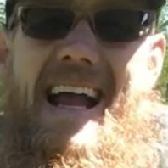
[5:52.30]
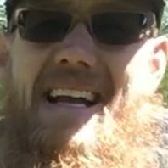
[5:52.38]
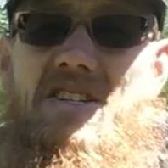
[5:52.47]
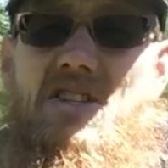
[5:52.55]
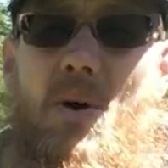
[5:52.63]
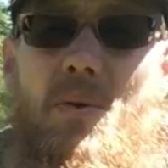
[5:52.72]

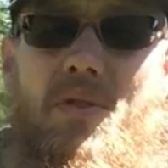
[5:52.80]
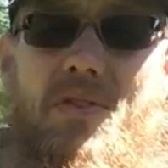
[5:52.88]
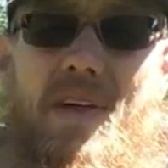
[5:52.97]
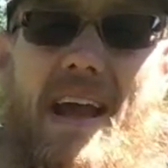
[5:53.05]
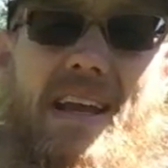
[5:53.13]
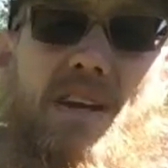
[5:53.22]
And so
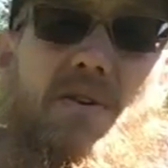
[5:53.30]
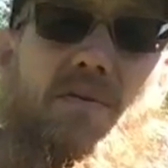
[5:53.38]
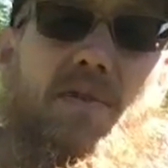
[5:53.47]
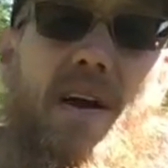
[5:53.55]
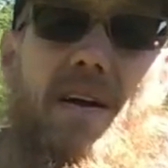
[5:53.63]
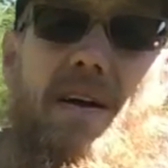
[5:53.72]
thank you
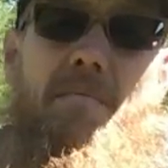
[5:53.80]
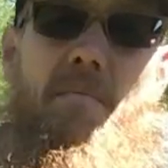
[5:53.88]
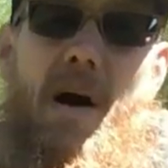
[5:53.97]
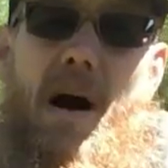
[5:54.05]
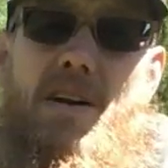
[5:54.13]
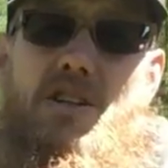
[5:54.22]
very
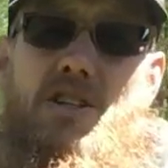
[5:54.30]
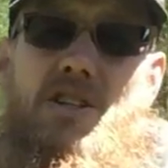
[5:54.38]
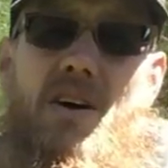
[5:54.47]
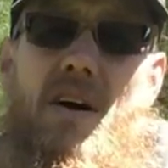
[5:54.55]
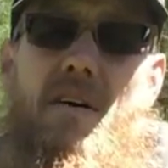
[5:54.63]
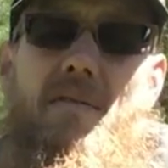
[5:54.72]
much
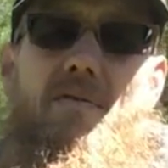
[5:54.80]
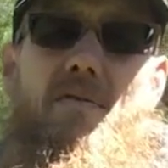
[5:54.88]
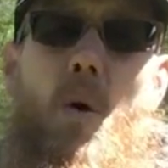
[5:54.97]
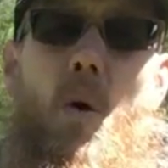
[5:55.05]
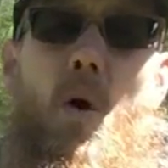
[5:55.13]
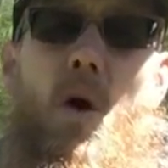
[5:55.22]

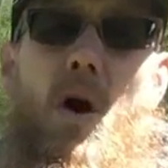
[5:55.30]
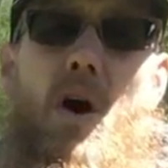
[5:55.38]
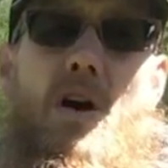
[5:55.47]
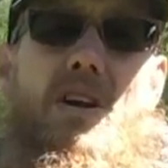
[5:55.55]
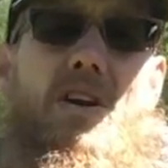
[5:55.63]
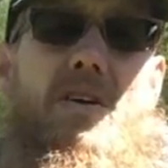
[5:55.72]

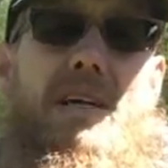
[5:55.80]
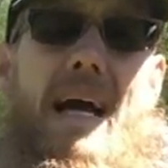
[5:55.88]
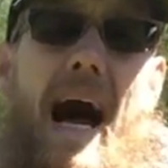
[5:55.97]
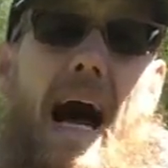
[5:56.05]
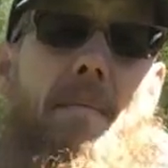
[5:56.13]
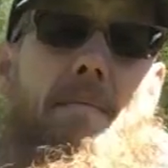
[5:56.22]
for your
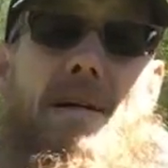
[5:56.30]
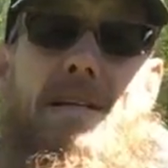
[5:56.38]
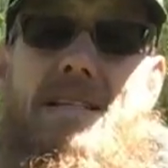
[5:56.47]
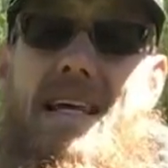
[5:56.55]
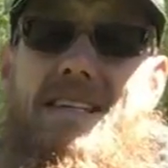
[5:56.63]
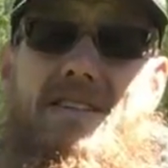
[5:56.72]

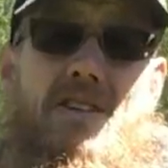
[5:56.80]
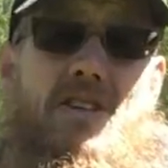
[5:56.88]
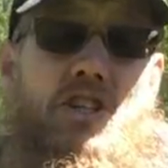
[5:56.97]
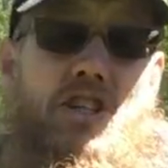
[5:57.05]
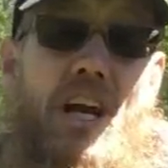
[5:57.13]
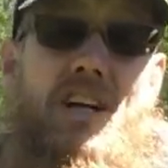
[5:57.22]
comments and
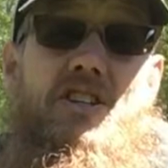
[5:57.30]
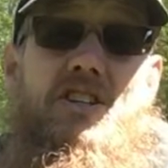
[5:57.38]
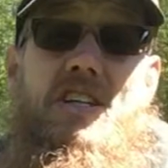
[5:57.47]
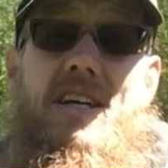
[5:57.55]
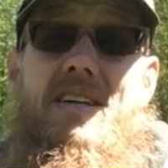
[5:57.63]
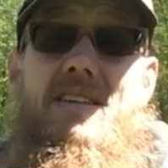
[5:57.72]

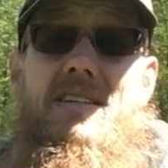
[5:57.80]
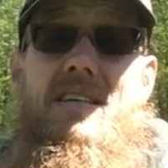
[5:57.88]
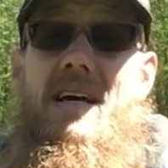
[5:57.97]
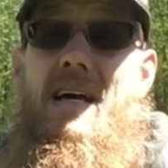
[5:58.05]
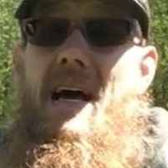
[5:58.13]
suggestions.